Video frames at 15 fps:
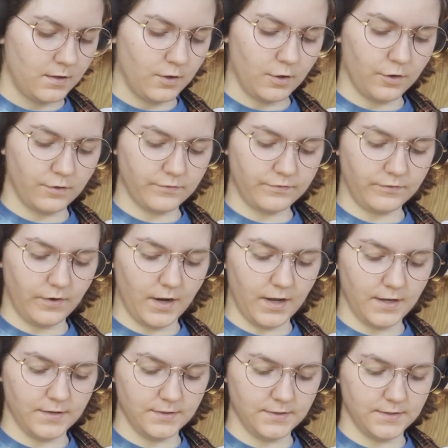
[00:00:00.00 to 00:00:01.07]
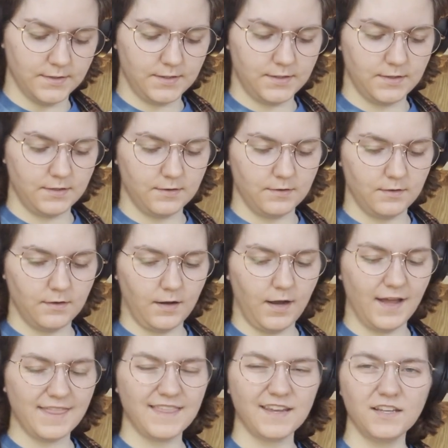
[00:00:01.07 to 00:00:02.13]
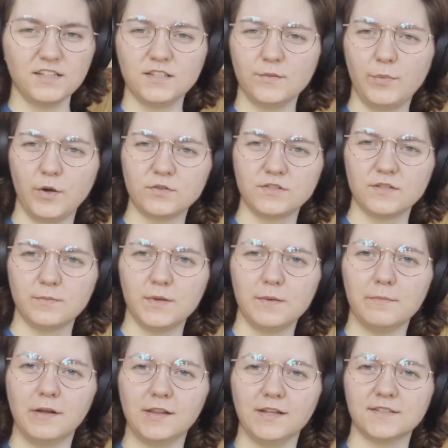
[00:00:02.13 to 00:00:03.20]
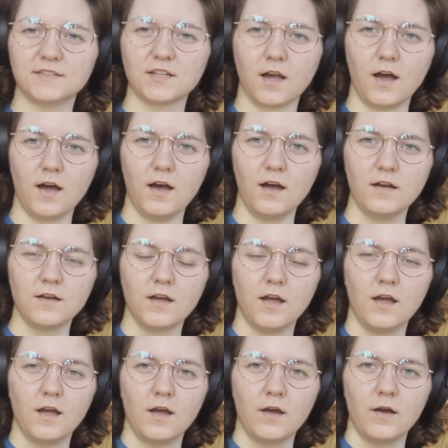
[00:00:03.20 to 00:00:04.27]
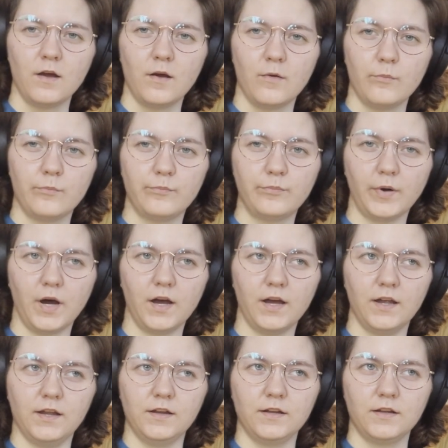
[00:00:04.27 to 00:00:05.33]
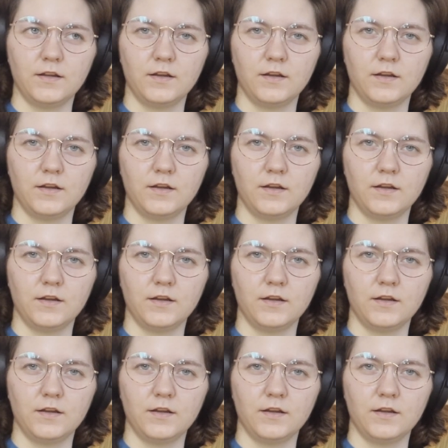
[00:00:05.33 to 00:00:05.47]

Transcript: her friend, I think it's supposed to be Melissa, but